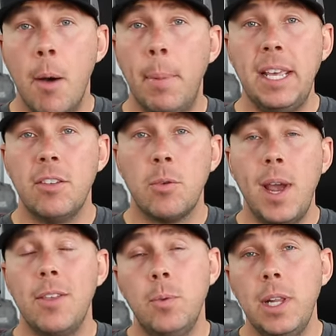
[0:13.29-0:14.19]
But either
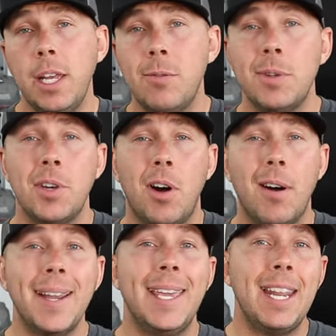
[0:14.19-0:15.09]
way, the really good ones
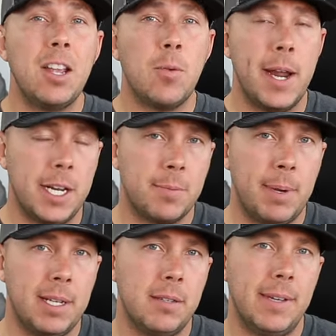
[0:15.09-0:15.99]
are getting quite
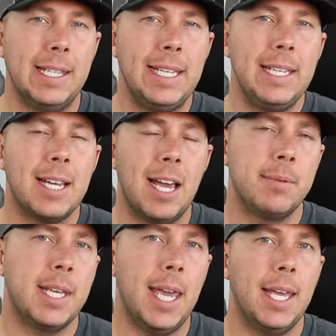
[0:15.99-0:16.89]
expensive and lead
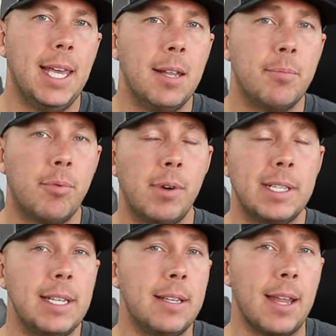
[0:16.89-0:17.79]
times can get
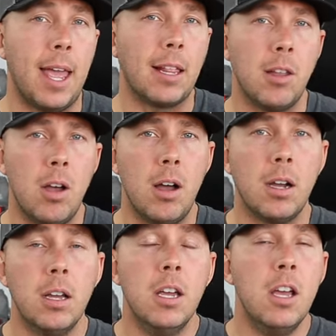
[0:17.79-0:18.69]
pretty dang
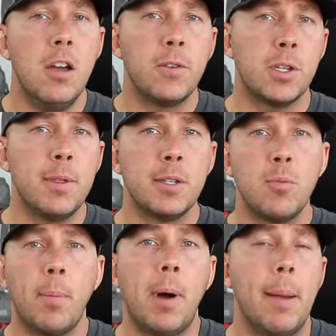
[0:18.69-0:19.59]
long for some of those
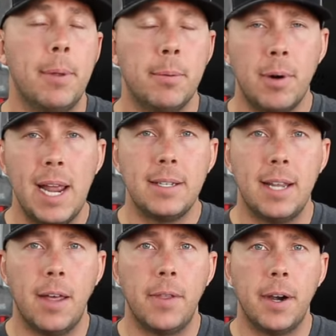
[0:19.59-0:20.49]
more popular brands
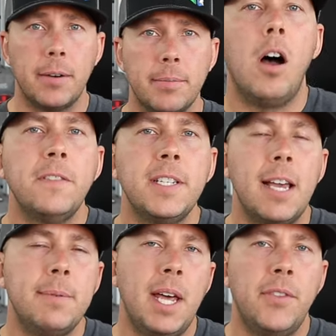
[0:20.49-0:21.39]
out there.
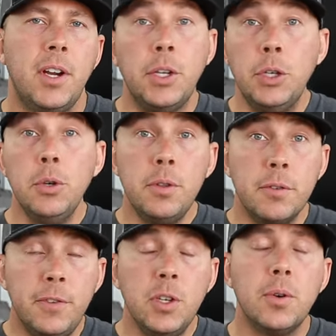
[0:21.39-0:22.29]
Oftentimes out there, you,
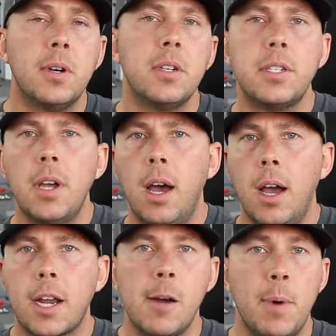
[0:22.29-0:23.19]
the viewers,
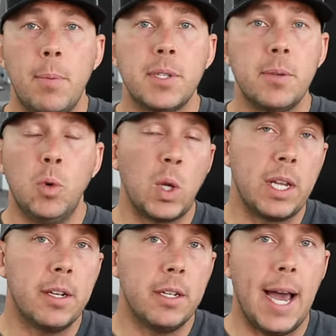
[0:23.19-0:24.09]
come up with some
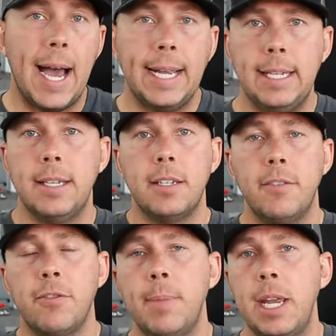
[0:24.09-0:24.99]
really good ideas and
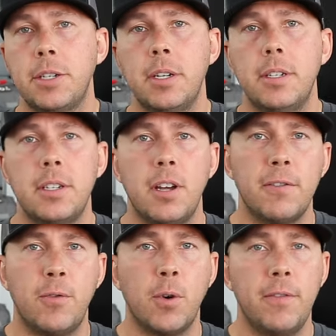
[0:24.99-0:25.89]
information and stuff
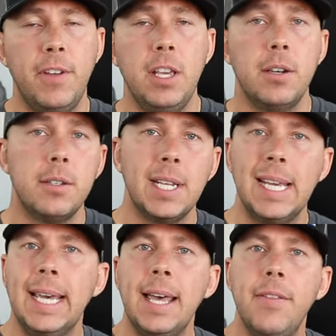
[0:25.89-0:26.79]
for videos.
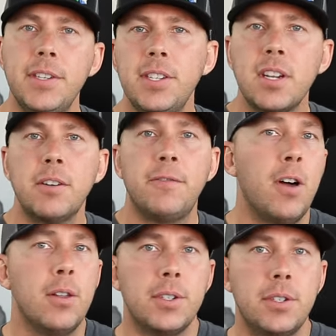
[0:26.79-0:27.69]
This is gonna
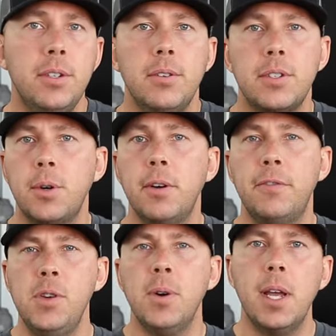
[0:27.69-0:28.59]
follow suit. So a
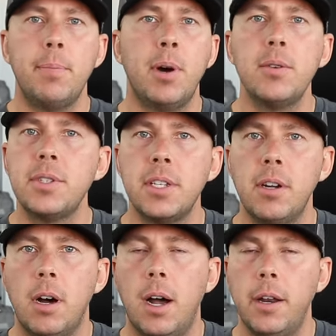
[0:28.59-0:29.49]
viewer had posted
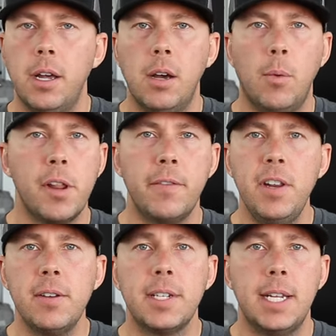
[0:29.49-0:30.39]
on one of the
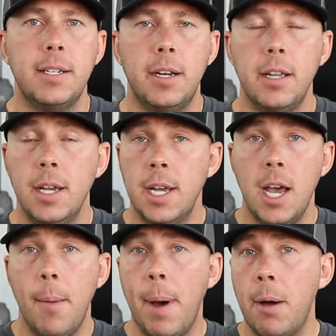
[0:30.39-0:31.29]
videos I'd done
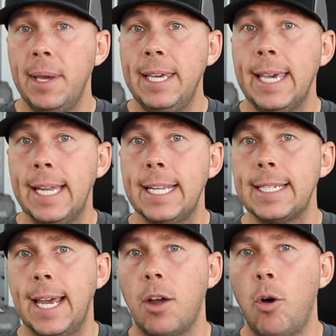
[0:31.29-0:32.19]
about
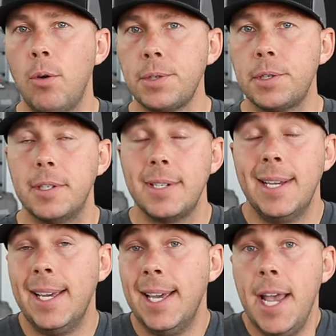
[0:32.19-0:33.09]
McKinatec holsters.
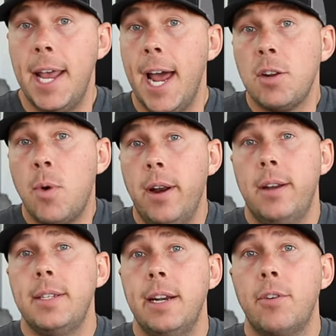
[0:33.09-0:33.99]
And I had quite
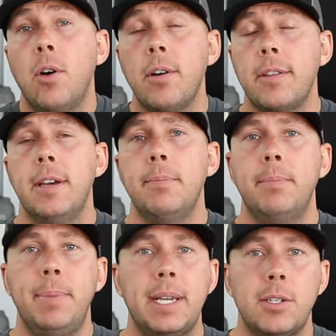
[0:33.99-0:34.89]
honestly never heard of them
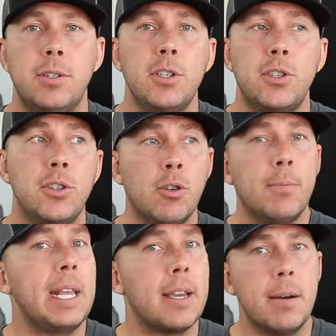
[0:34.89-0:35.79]
because there are just so
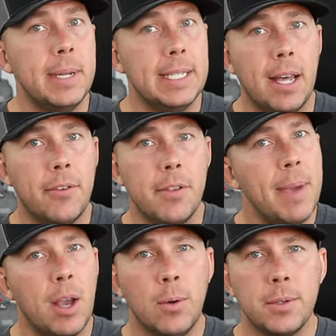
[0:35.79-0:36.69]
many companies out there that
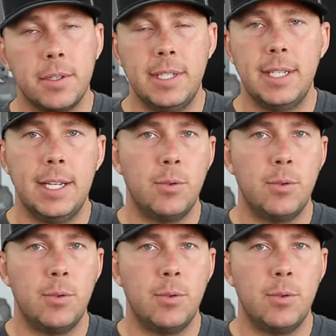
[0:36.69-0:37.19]
make holsters these days.